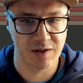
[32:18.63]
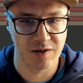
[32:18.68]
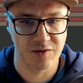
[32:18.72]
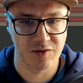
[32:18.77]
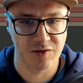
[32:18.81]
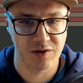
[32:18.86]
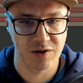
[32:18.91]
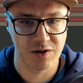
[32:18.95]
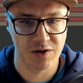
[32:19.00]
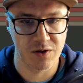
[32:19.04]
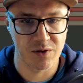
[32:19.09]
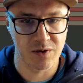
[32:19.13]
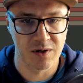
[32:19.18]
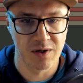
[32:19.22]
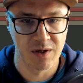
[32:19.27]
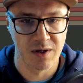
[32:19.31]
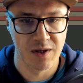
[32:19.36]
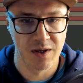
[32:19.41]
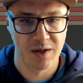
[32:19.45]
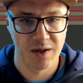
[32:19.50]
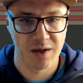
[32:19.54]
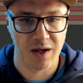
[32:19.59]
here,
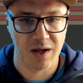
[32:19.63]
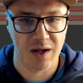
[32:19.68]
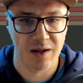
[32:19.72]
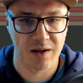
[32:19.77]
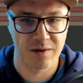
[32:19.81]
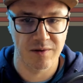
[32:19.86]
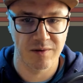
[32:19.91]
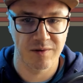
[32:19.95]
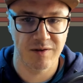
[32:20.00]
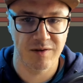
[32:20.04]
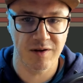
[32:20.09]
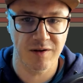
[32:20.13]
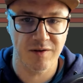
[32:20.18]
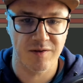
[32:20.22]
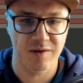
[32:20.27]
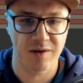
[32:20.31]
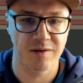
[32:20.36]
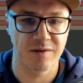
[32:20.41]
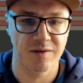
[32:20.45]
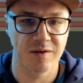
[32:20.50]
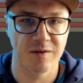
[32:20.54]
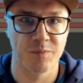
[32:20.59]
these I
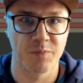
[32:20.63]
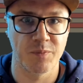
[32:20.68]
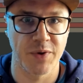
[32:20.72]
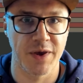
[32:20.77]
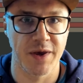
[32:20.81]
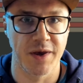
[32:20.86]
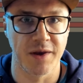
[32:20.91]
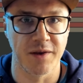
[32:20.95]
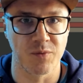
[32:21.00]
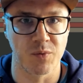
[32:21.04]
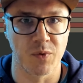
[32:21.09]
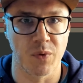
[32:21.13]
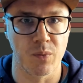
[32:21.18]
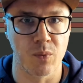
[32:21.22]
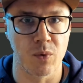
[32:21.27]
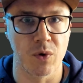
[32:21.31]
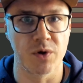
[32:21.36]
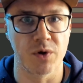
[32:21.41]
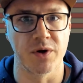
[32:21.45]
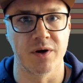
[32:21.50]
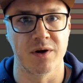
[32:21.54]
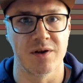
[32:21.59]
didn't paint with
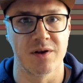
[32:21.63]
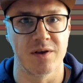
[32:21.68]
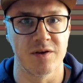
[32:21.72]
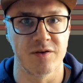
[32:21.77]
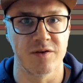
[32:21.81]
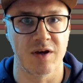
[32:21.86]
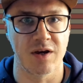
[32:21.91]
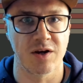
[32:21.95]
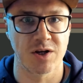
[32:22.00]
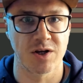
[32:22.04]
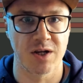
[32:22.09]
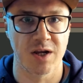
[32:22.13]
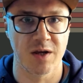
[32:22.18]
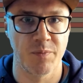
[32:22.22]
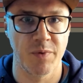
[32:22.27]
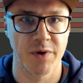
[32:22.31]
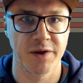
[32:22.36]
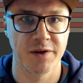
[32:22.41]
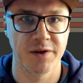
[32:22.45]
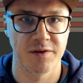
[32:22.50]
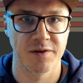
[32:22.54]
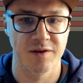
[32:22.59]
watercolors actually. I
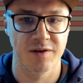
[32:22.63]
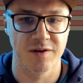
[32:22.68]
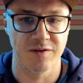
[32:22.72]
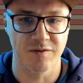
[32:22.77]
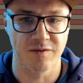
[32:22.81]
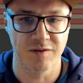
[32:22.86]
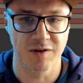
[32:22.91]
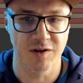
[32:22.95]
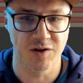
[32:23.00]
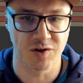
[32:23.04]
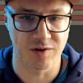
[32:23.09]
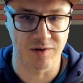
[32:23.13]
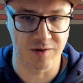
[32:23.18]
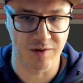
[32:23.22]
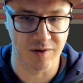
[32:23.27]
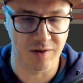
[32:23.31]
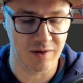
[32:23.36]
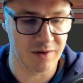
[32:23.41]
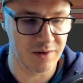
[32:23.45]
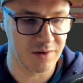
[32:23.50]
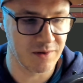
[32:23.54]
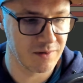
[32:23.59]
painted these
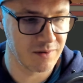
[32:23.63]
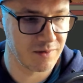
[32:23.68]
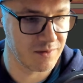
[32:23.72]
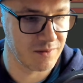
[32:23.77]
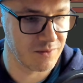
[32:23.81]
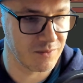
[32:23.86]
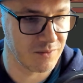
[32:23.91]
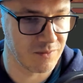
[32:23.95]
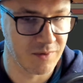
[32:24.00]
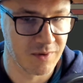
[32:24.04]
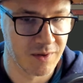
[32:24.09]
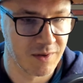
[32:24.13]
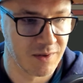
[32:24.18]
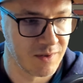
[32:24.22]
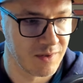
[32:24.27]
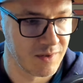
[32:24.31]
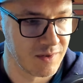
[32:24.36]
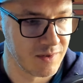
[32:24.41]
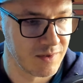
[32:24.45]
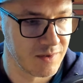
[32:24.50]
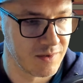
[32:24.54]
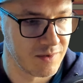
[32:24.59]
digitally, you know.
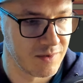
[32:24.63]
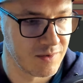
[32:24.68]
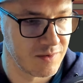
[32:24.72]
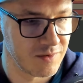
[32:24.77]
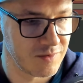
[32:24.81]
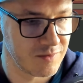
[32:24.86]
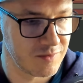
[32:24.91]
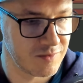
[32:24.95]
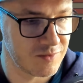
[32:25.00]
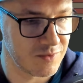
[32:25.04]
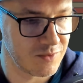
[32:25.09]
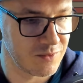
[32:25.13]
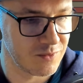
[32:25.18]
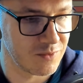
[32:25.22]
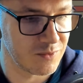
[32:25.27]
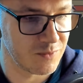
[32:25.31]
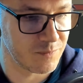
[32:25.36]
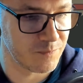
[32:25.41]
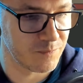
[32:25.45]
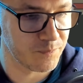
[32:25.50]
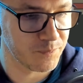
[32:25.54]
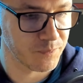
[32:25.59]

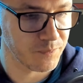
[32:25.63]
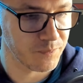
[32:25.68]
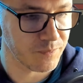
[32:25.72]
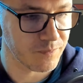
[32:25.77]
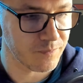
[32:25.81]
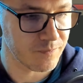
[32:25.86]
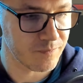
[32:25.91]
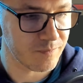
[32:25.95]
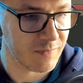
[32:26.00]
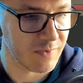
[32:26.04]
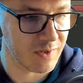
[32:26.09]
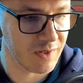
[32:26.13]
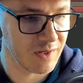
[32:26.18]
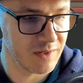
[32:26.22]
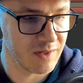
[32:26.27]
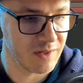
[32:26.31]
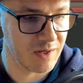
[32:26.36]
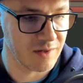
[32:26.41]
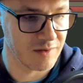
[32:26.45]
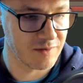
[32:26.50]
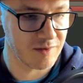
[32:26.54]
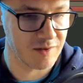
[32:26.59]
So, and yeah,
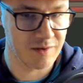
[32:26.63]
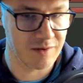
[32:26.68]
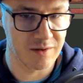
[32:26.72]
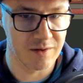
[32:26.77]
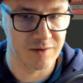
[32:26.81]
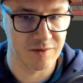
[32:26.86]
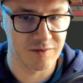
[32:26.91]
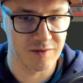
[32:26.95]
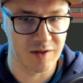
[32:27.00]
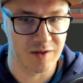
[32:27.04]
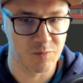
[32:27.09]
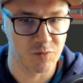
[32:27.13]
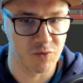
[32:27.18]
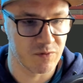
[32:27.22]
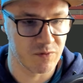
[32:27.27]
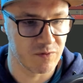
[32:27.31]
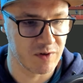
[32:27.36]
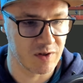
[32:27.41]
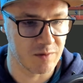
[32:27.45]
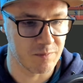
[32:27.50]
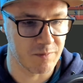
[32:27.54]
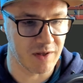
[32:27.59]
exactly the same
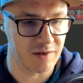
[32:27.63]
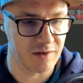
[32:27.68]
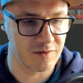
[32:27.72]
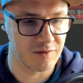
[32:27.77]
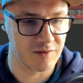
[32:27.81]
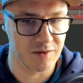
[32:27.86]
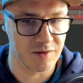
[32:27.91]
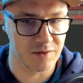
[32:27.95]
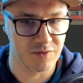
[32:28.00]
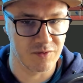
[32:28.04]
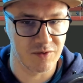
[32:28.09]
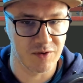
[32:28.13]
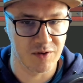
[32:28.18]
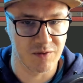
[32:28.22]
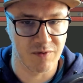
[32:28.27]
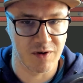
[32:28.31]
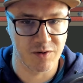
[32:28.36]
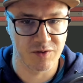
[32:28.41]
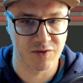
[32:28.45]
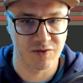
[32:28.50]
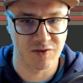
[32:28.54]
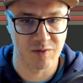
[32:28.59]
reveal mattes here. You see,
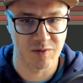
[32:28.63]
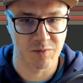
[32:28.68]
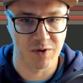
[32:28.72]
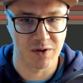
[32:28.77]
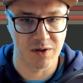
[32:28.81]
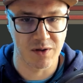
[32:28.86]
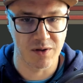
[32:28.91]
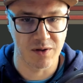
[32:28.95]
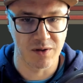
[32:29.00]
very similar